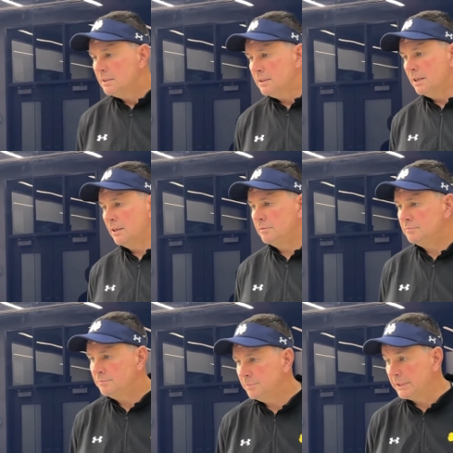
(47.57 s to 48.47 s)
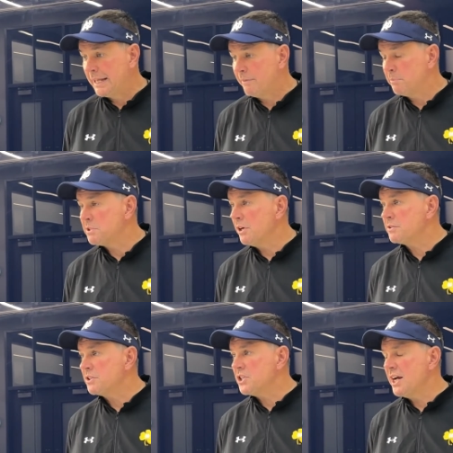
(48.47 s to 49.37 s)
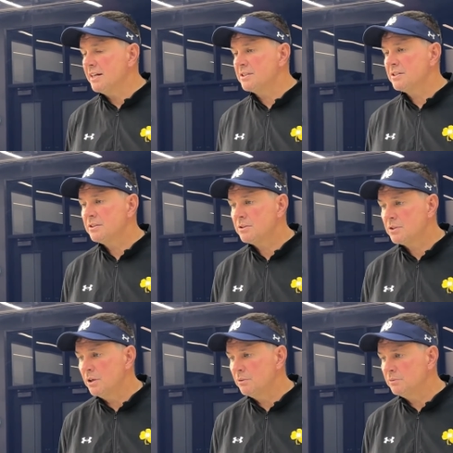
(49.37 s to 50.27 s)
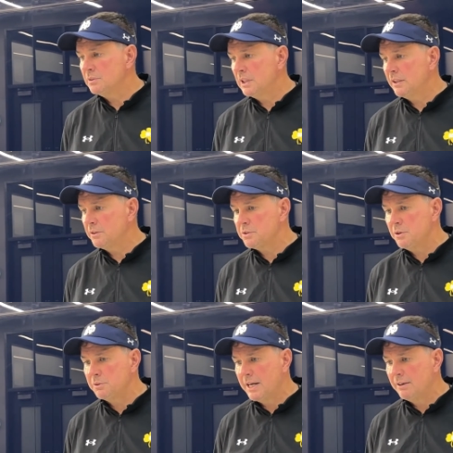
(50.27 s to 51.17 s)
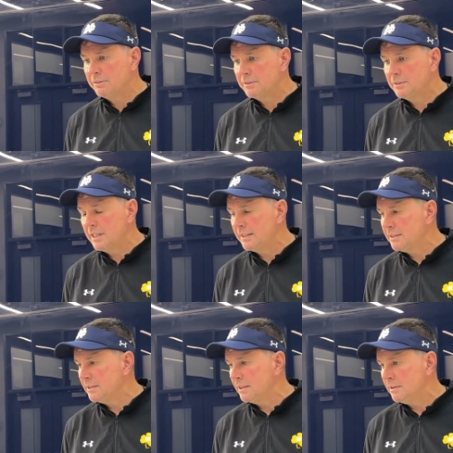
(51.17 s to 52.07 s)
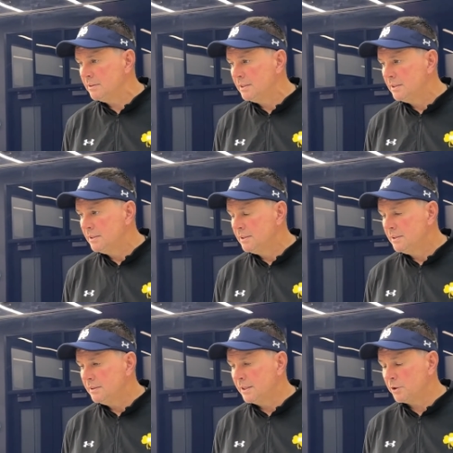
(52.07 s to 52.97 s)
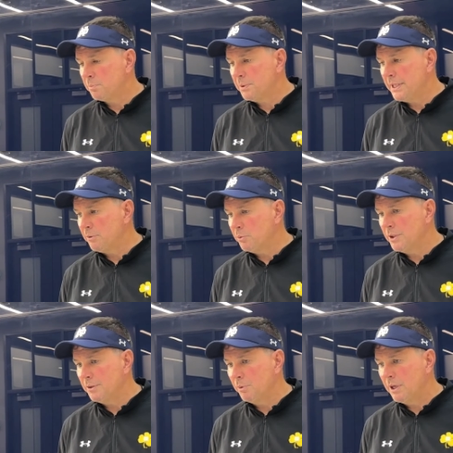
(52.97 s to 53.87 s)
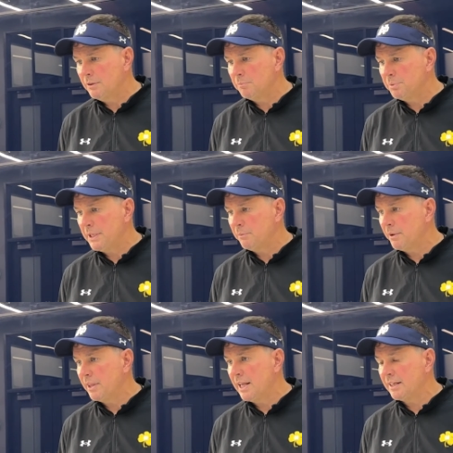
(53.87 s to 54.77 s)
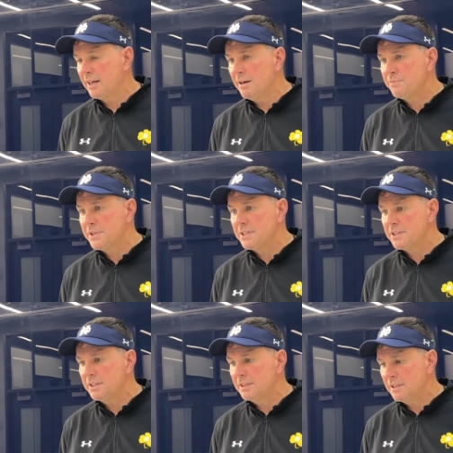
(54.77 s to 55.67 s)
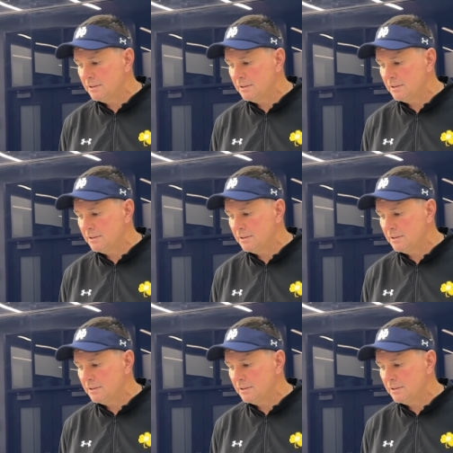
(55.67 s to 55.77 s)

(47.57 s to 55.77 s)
but gave themselves a chance. So there's no doubt that that they're playing really well and playing with a lot of confidence. And